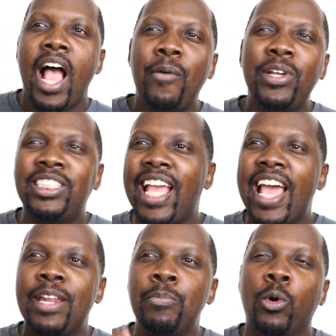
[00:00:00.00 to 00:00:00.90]
I wish they
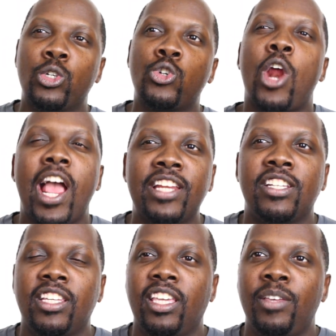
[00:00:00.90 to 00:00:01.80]
added more
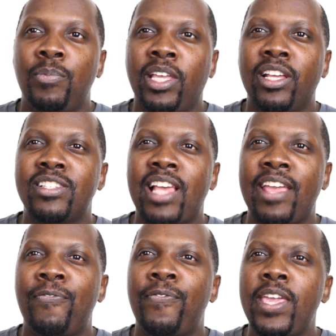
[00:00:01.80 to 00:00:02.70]
tragedy, because
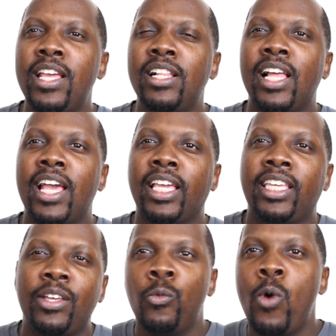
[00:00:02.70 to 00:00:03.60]
I feel
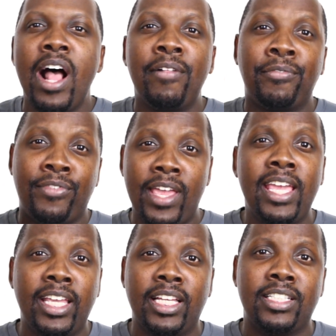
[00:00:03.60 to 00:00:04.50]
like while
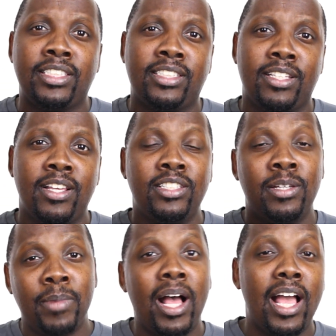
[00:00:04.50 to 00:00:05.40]
Vega's
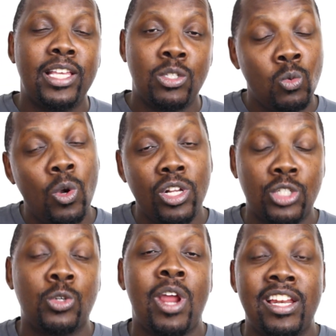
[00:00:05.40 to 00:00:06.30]
demise
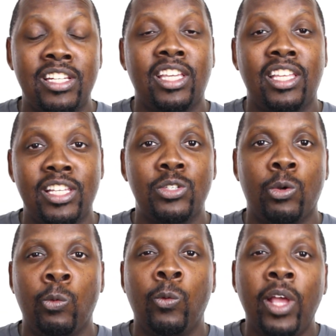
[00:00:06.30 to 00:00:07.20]
was tragic in its
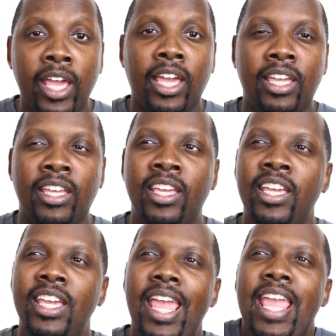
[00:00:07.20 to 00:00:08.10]
own way,
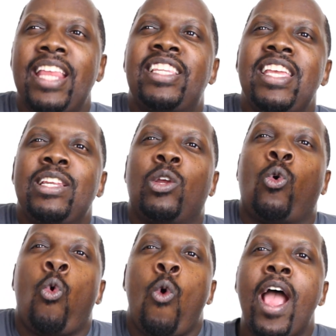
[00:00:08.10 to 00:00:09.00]
it didn't
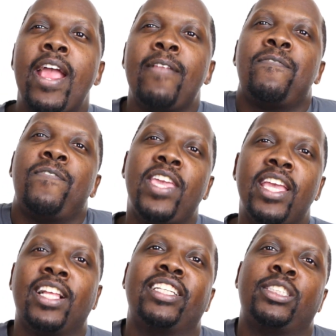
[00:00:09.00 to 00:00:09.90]
quite
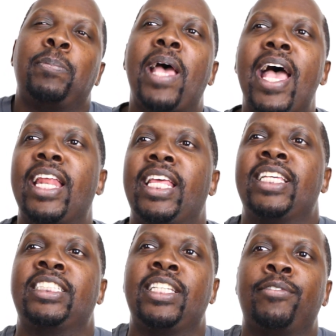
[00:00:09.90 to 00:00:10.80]
feel as bad
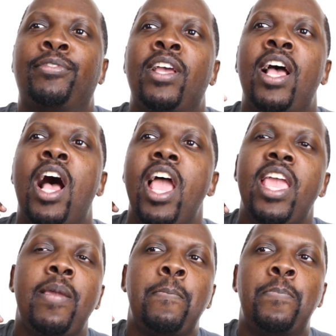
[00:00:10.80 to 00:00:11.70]
as if
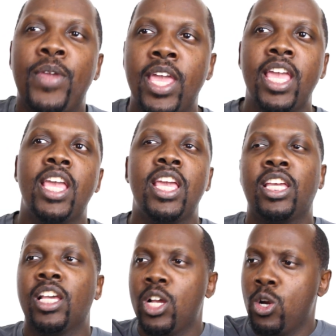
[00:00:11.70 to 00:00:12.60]
a
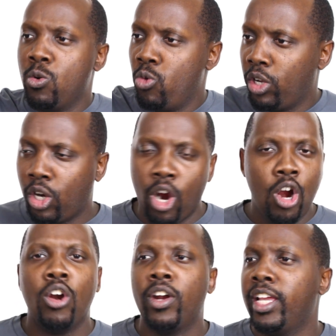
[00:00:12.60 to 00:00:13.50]
big,
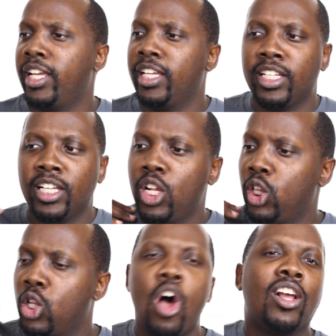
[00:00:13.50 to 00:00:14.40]
recurring,
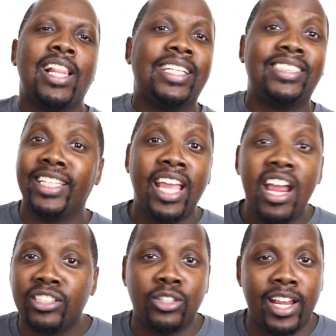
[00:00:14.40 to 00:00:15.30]
long-lasting
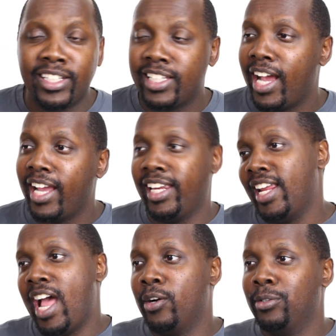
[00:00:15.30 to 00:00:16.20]
character had
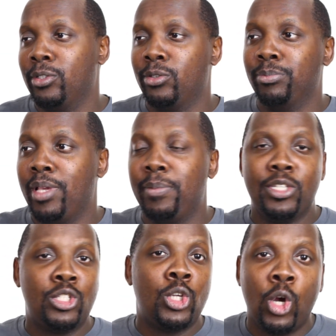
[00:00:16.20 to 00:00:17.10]
died. I don't know,
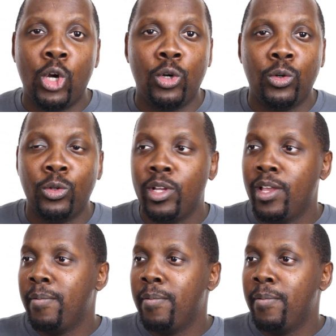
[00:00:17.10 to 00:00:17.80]
maybe Cho,